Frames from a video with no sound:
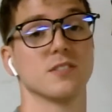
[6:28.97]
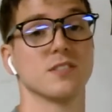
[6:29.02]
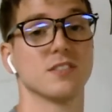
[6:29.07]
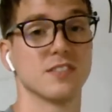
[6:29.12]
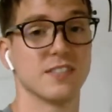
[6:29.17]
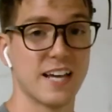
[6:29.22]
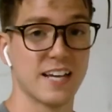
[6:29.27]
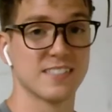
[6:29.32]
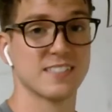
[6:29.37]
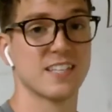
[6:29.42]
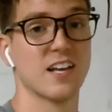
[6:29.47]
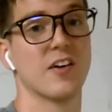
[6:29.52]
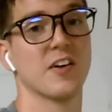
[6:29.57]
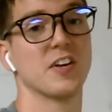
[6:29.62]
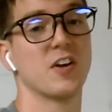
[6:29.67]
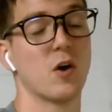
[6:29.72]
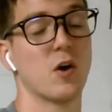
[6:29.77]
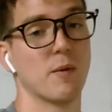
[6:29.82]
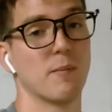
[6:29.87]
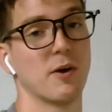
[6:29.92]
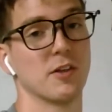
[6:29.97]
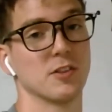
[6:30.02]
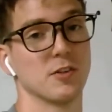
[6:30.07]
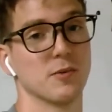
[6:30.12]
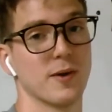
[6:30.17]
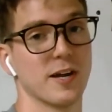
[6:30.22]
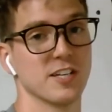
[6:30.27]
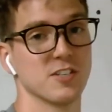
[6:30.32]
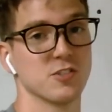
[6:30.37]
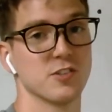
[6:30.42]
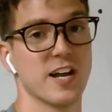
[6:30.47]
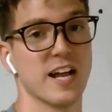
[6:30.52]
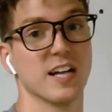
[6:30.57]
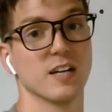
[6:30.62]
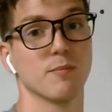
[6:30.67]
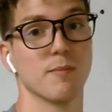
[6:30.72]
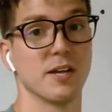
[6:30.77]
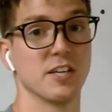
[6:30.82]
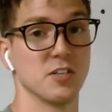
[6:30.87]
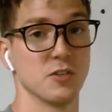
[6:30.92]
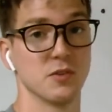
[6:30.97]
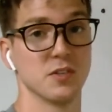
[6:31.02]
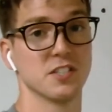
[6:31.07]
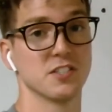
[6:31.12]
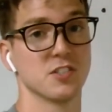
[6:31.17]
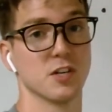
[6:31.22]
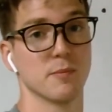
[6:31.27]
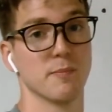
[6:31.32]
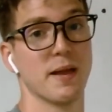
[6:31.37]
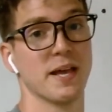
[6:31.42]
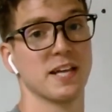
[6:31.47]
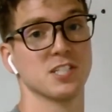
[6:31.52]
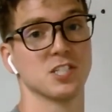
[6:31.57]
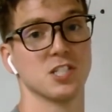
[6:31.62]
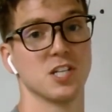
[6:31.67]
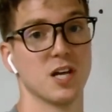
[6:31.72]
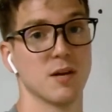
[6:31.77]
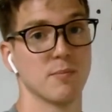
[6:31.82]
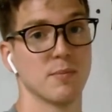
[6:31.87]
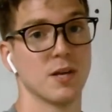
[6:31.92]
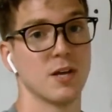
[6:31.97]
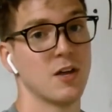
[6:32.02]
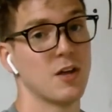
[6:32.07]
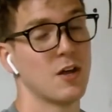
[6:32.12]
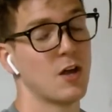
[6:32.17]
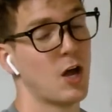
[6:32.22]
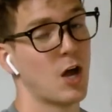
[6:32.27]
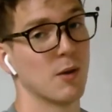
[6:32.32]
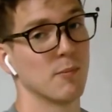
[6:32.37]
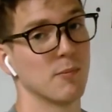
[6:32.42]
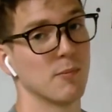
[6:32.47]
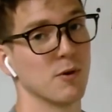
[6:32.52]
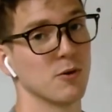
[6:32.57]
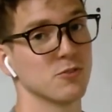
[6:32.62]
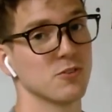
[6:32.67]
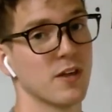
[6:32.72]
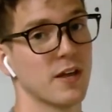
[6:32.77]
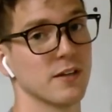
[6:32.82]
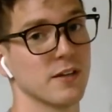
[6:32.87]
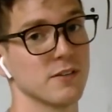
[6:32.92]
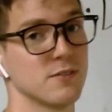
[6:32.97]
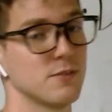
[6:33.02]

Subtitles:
That's how I know I'm on the right track. My units are matching up on both sides.